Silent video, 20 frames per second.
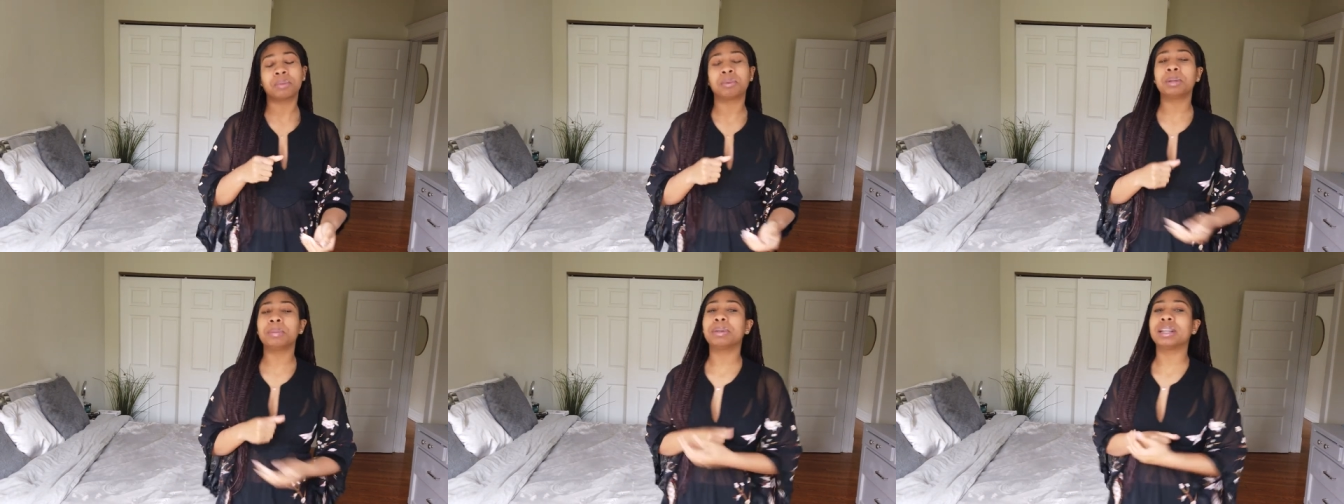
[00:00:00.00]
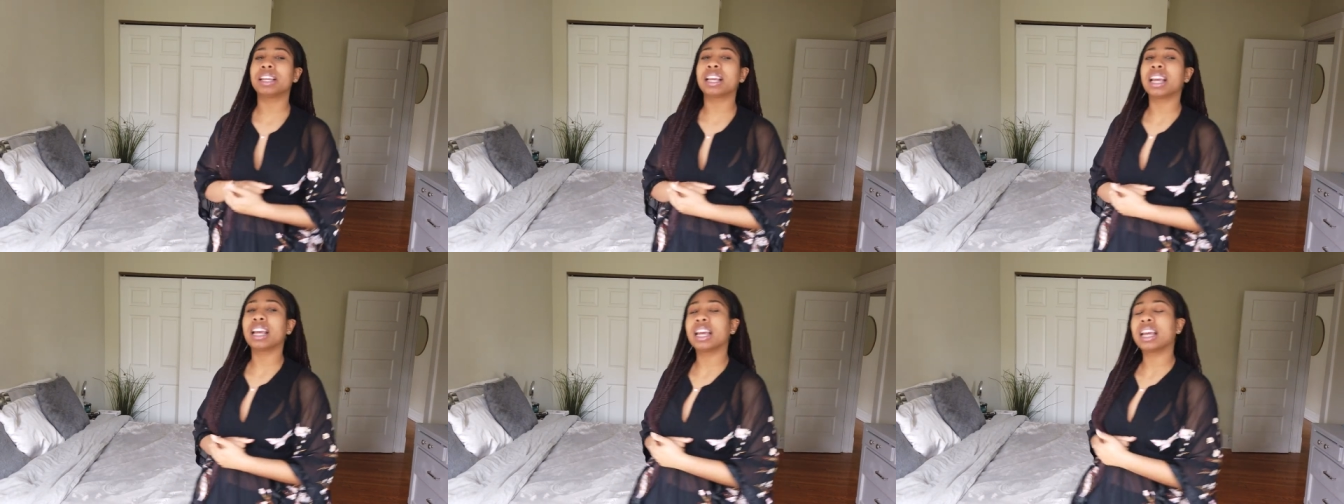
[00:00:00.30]
and we
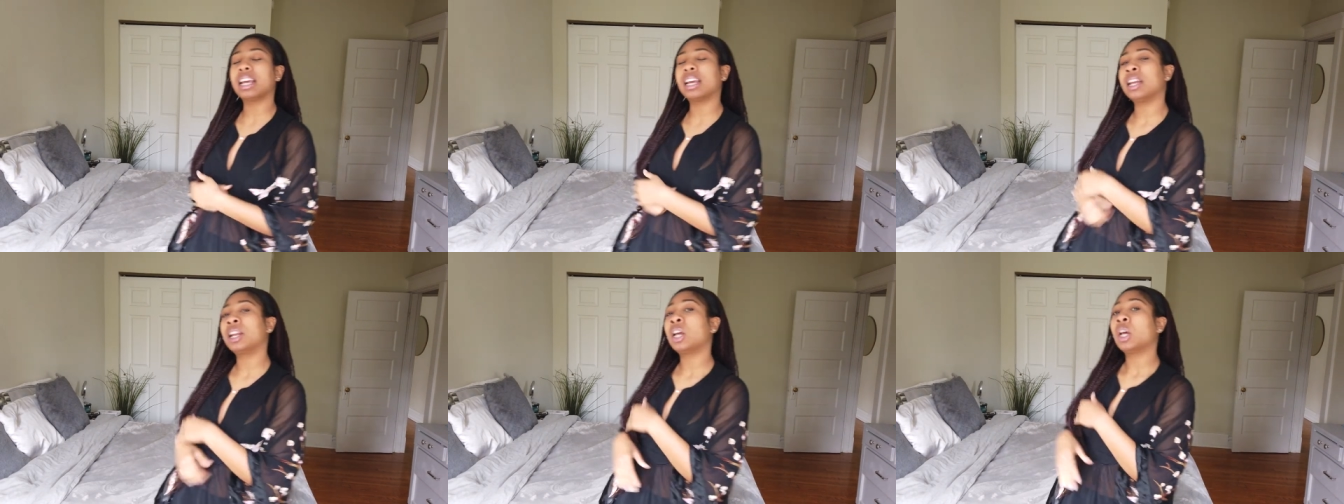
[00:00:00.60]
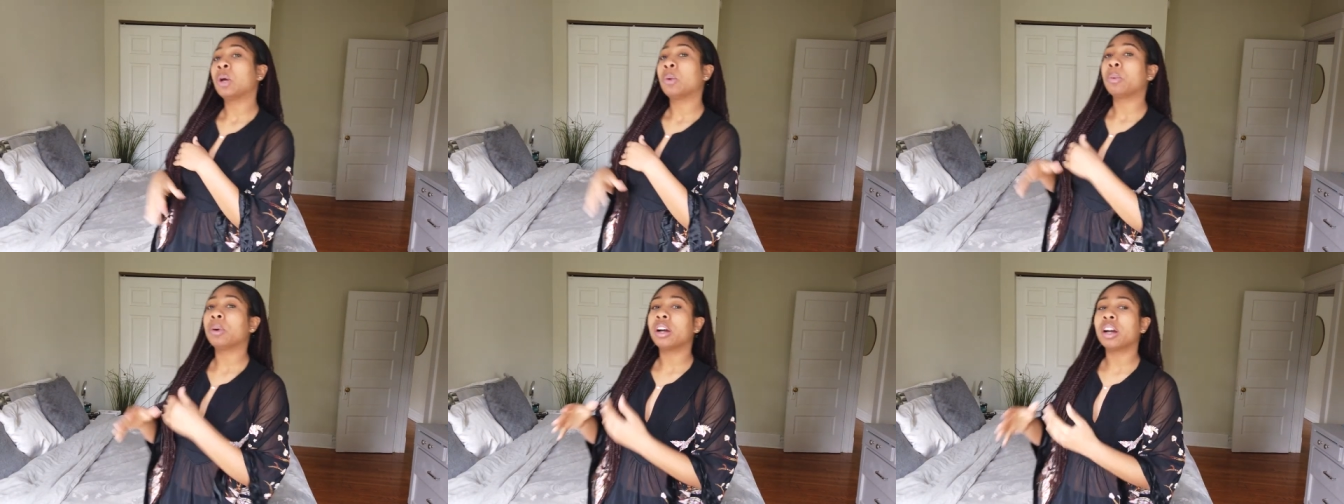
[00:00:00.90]
began
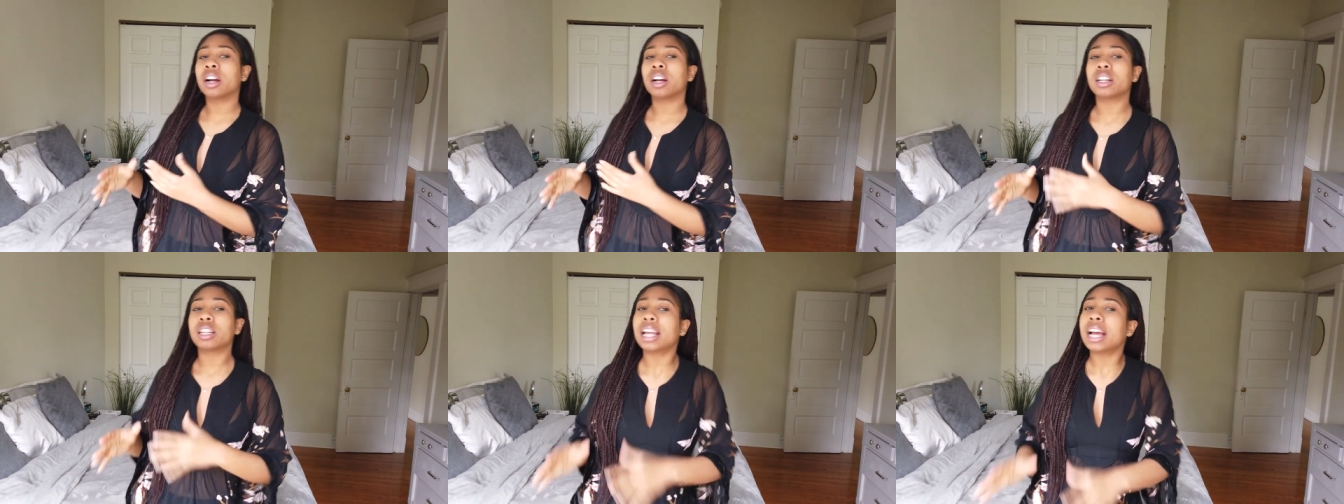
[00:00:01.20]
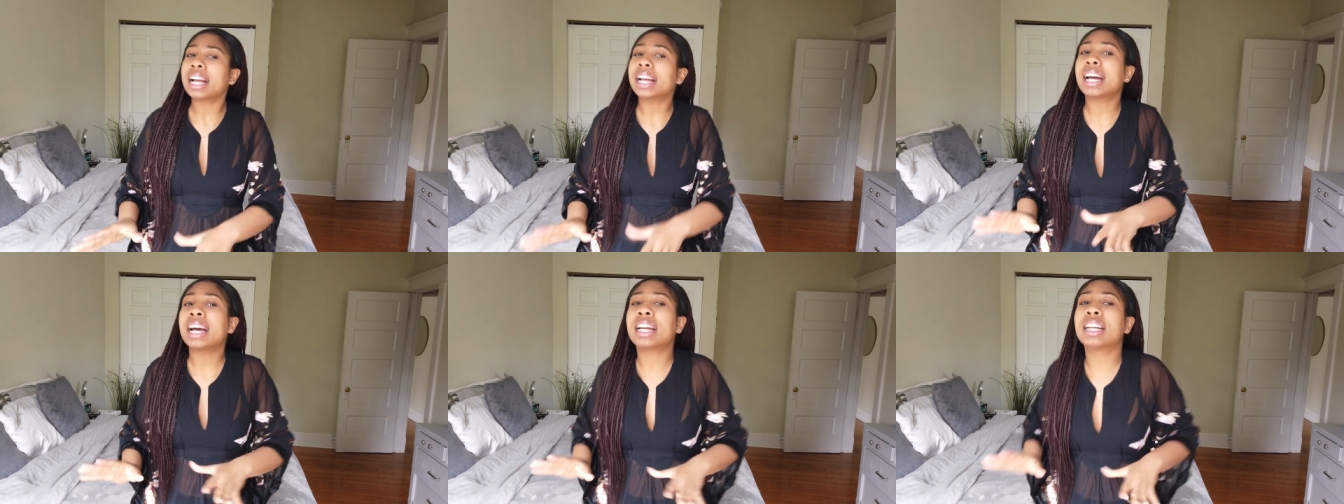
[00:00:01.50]
with her
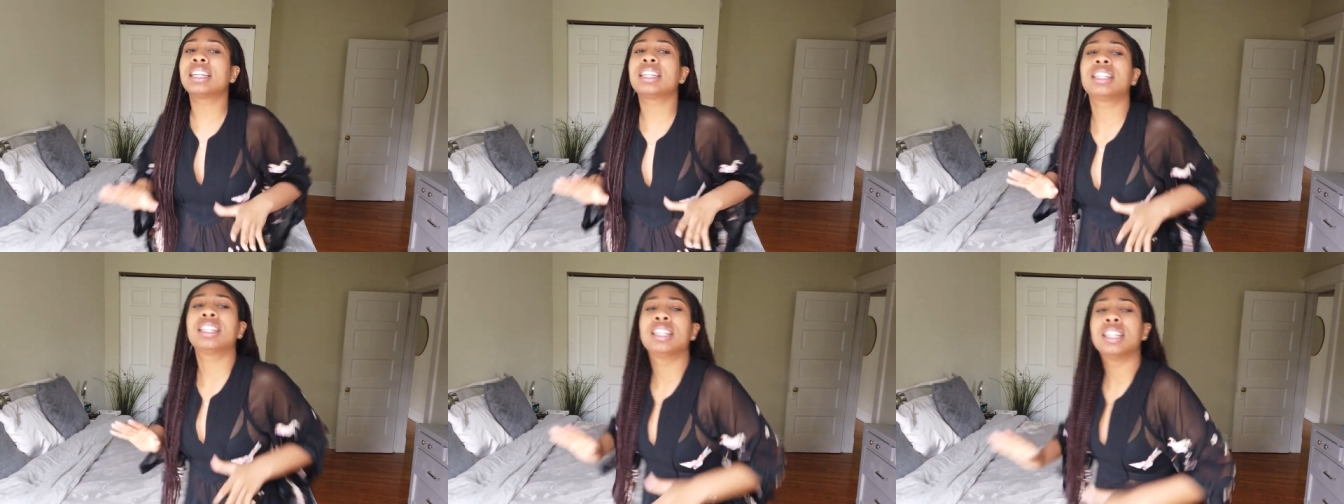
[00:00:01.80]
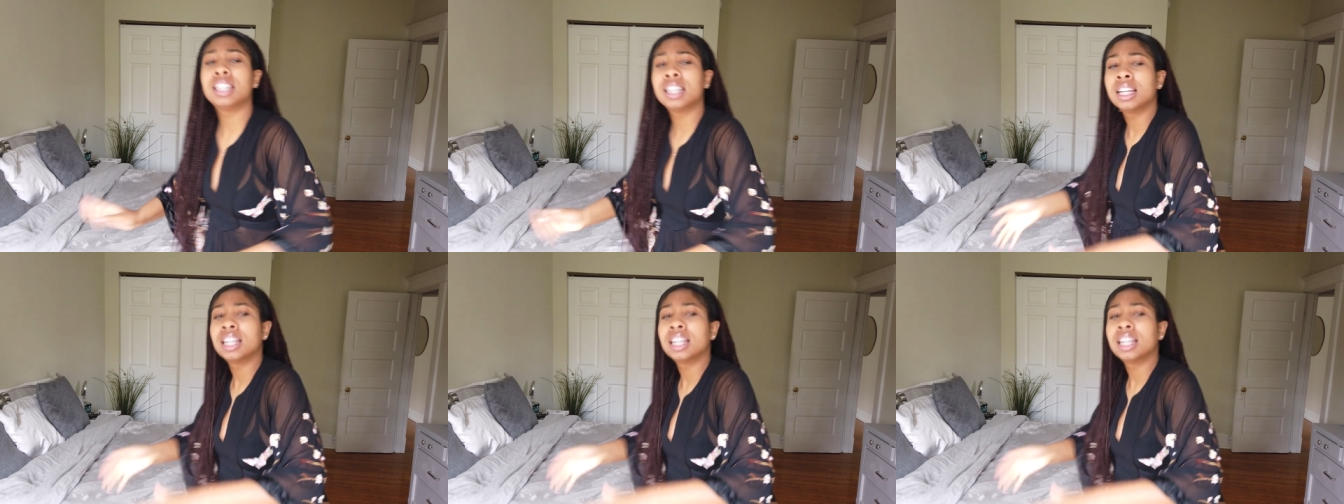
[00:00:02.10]
like kind of,